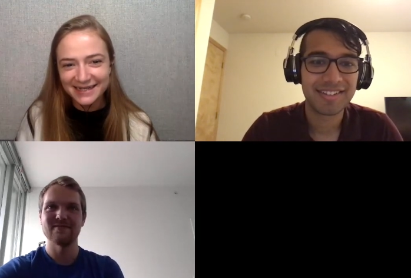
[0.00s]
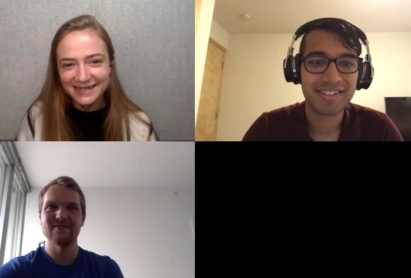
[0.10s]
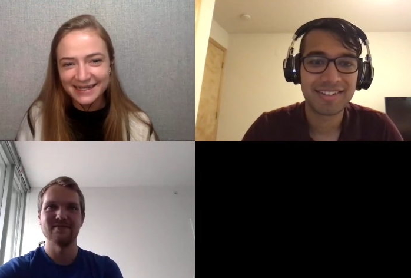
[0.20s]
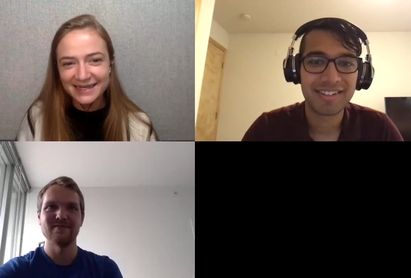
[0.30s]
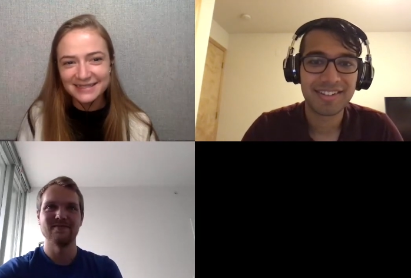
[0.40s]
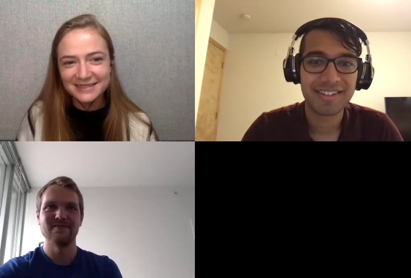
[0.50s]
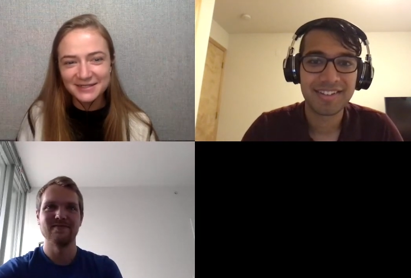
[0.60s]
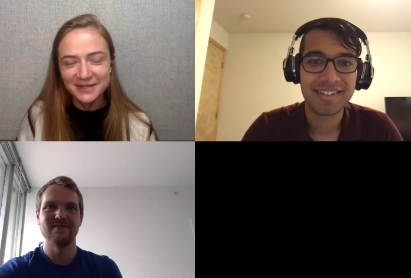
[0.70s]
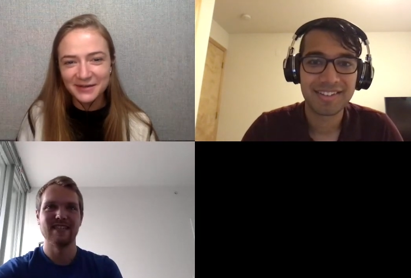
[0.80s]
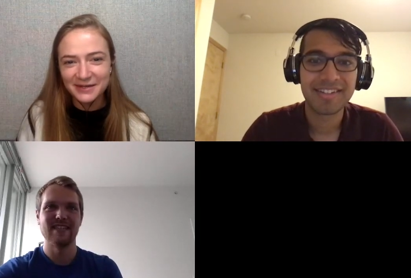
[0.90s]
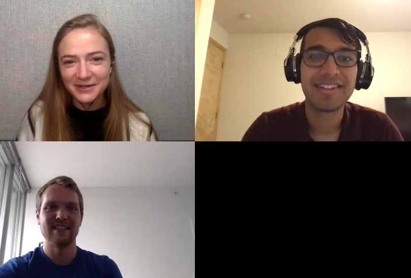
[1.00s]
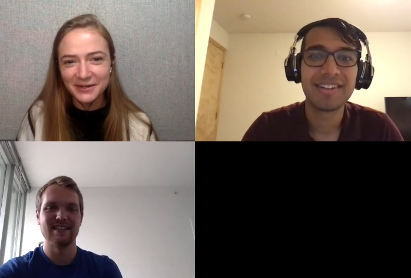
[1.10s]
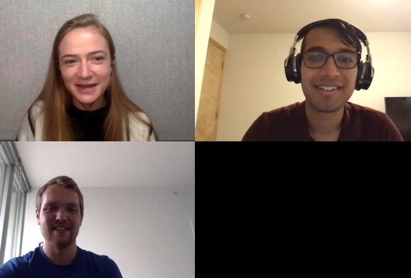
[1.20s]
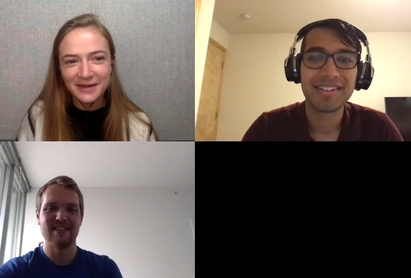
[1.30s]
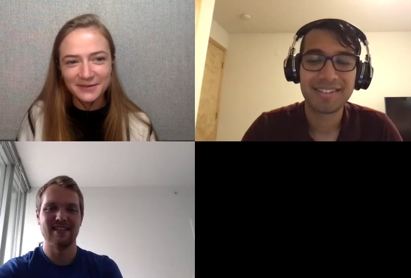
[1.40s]
Speaker 1: it's going
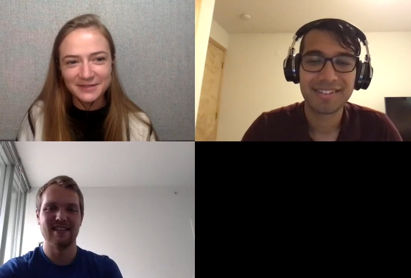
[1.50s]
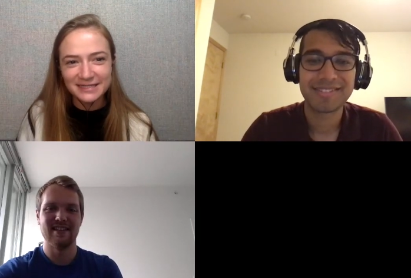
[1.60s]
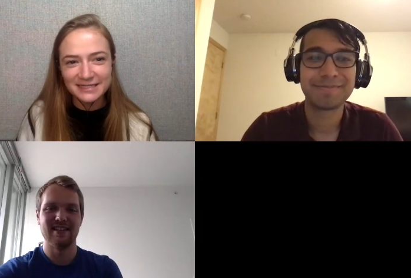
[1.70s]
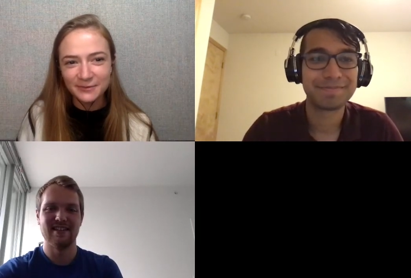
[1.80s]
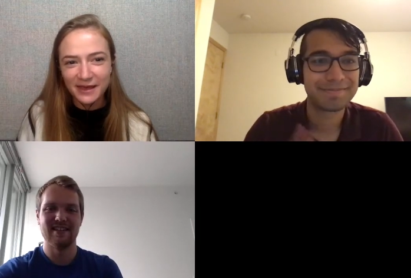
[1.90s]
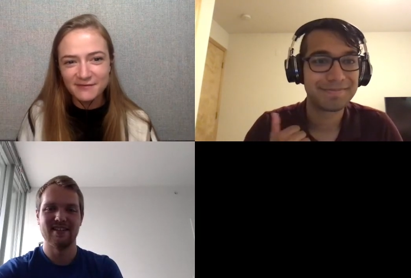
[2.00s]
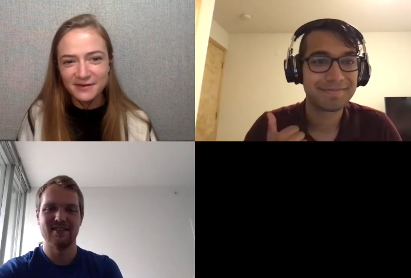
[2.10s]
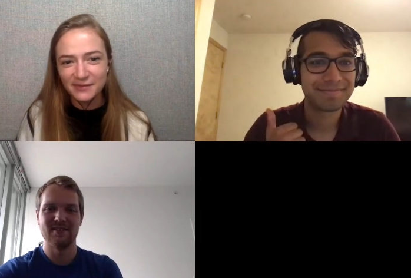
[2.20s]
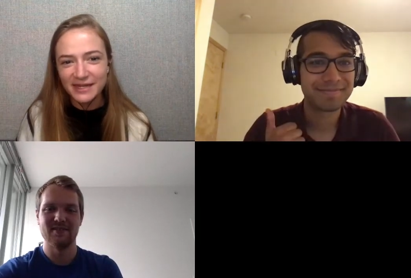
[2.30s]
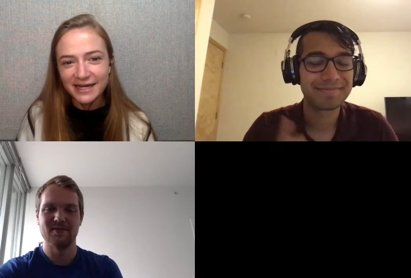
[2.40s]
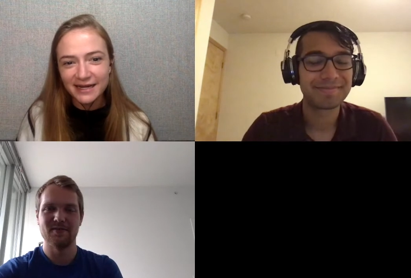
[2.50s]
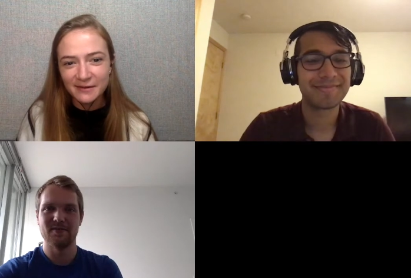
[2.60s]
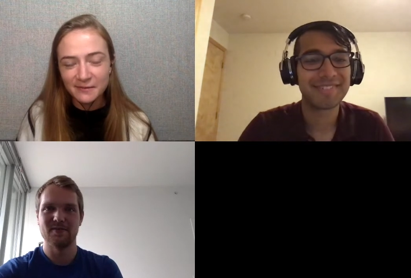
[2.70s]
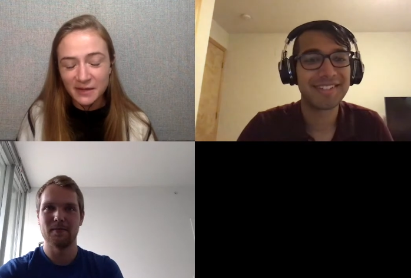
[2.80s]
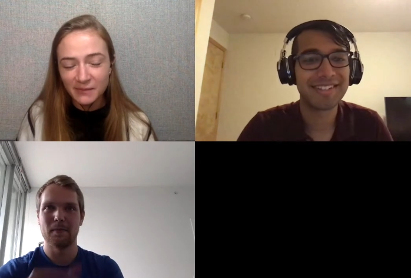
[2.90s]
great. We're just we have Nibir
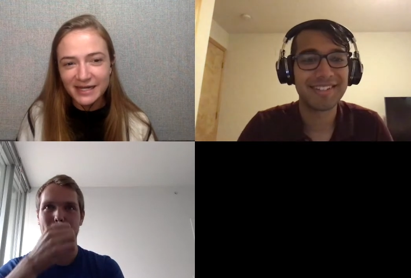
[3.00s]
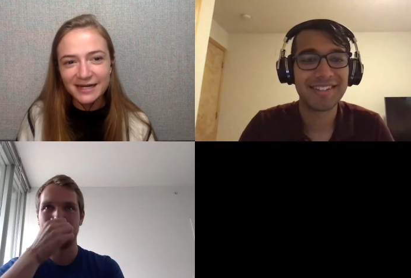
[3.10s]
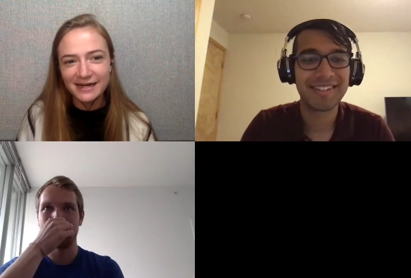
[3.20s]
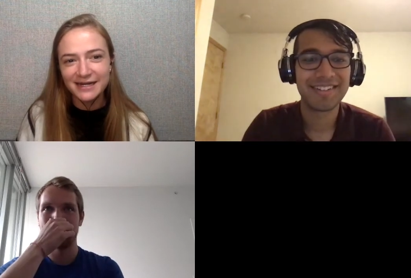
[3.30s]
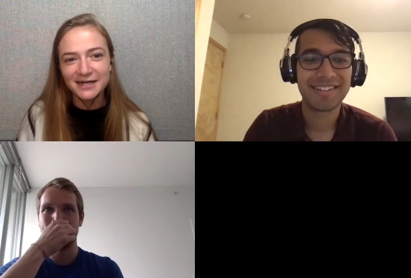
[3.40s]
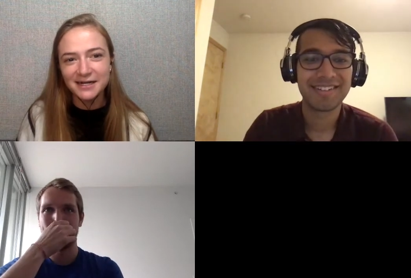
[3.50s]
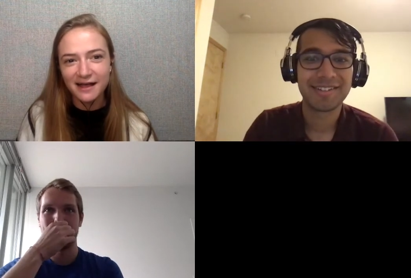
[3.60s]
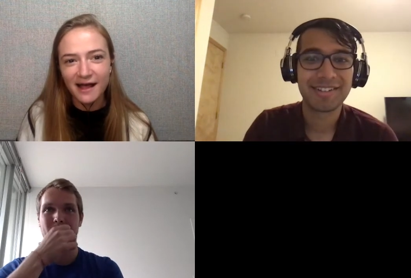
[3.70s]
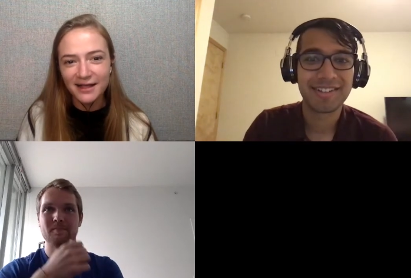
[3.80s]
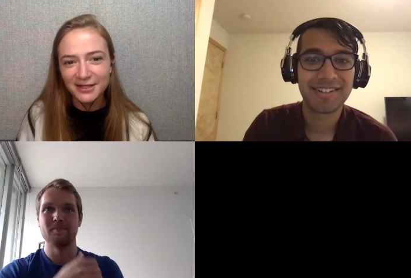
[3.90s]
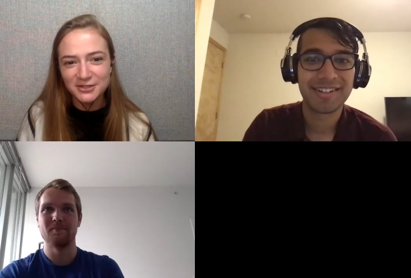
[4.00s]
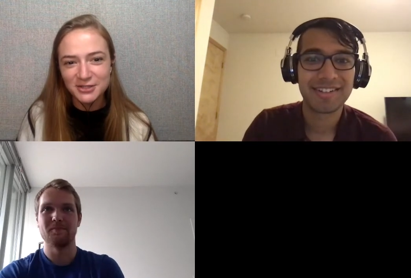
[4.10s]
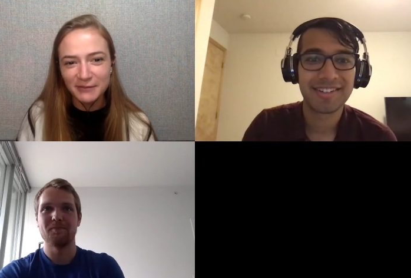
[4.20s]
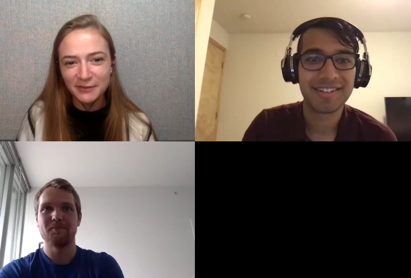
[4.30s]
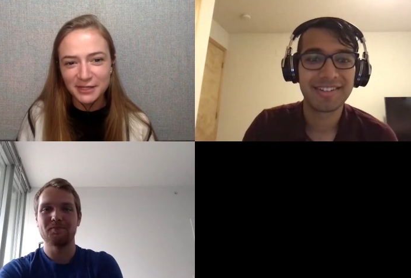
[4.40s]
Nibir here, college
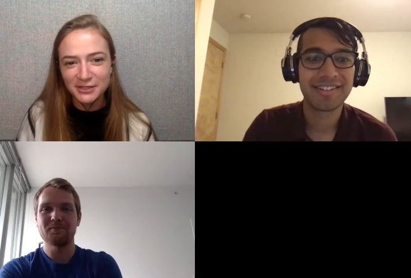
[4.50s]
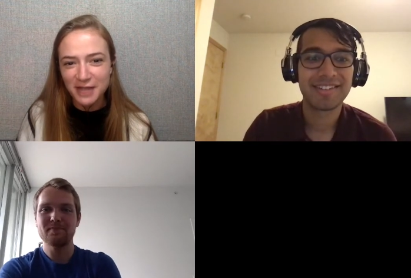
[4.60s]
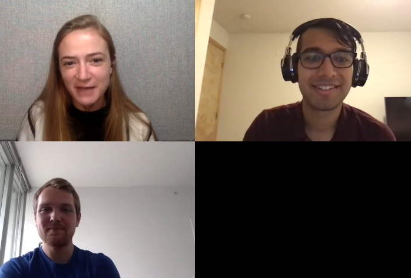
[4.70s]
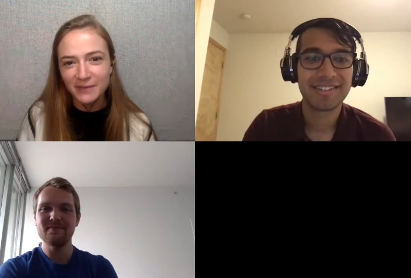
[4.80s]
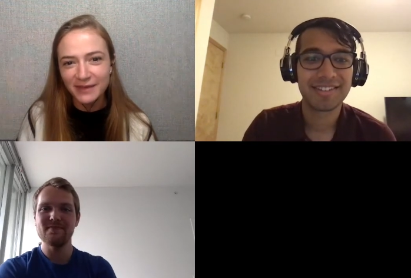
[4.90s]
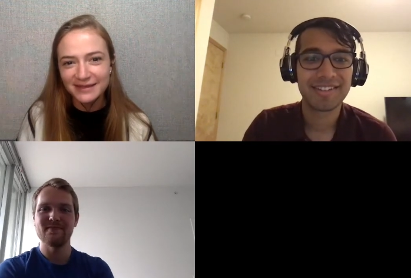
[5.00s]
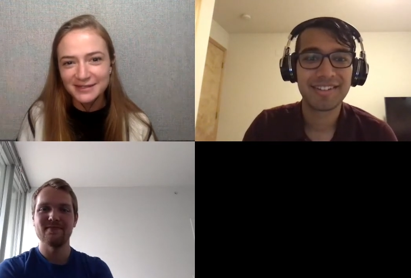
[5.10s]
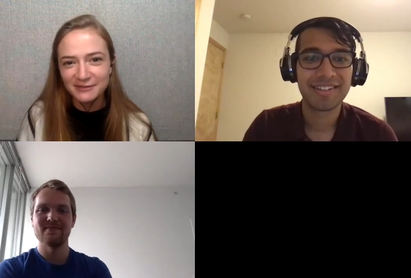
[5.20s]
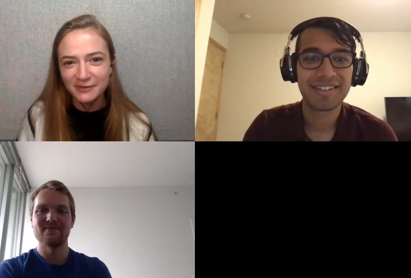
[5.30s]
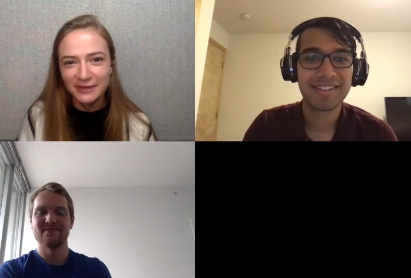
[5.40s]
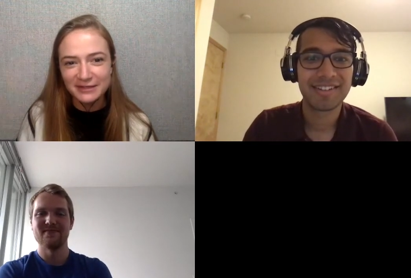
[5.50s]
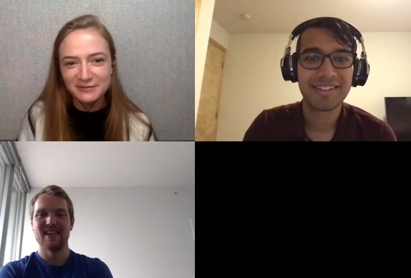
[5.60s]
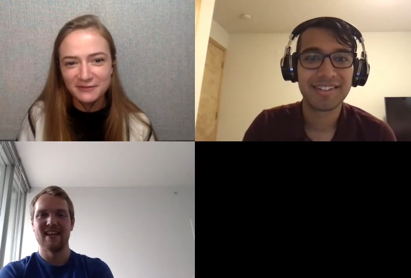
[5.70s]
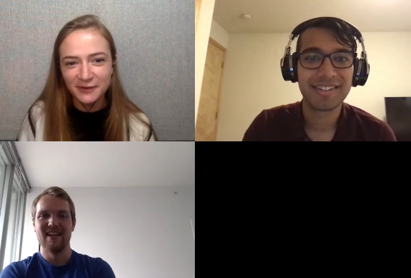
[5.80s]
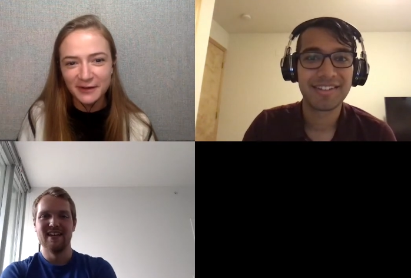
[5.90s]
Jeopardy champion. Do you have a question
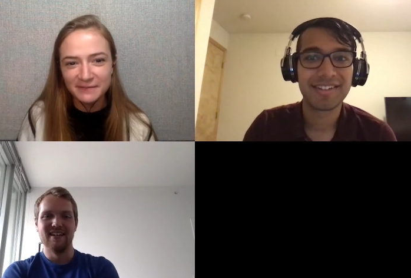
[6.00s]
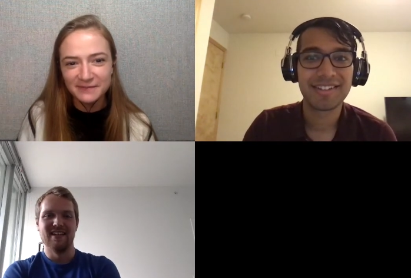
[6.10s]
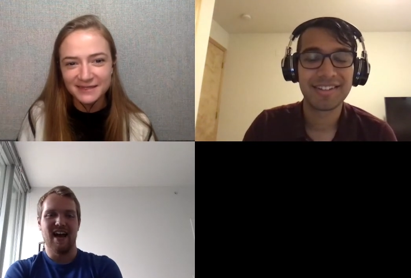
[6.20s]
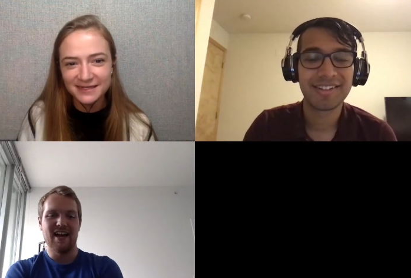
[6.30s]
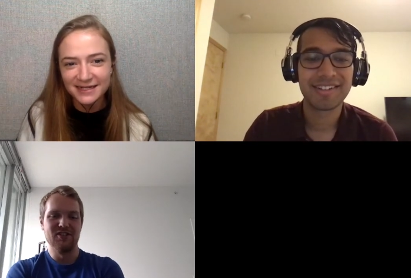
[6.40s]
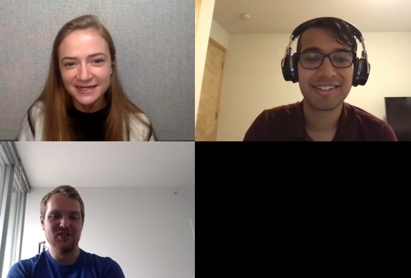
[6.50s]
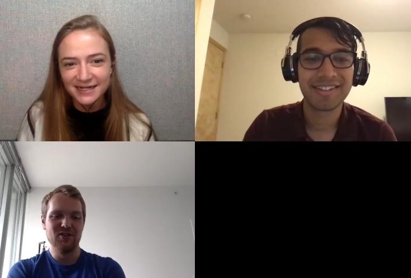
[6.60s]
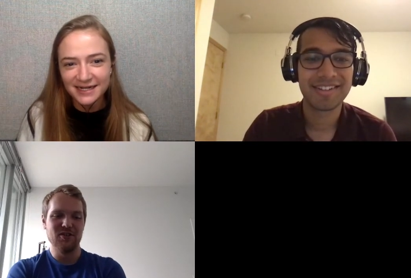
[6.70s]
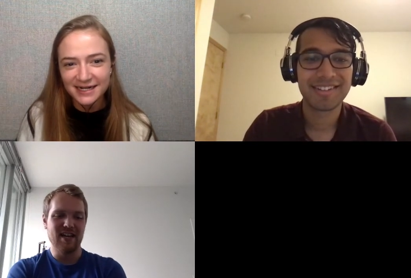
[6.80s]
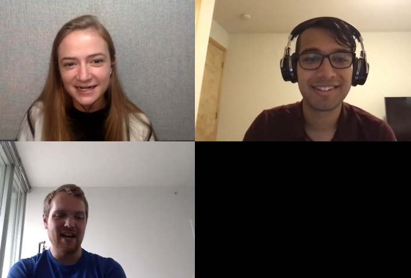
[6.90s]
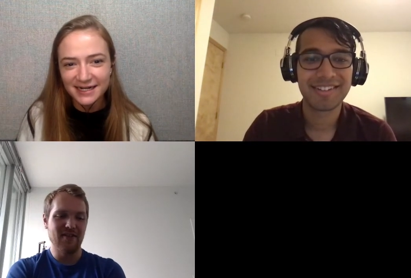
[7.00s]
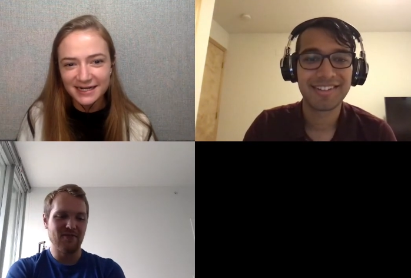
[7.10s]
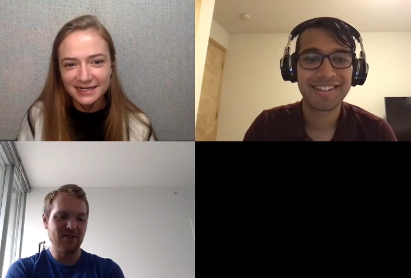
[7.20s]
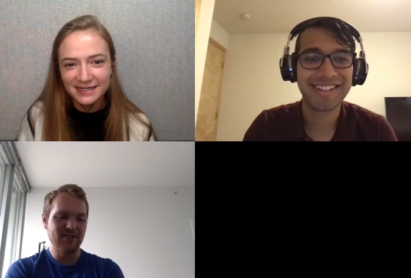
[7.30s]
for him?
Speaker 2: I do. Yeah. First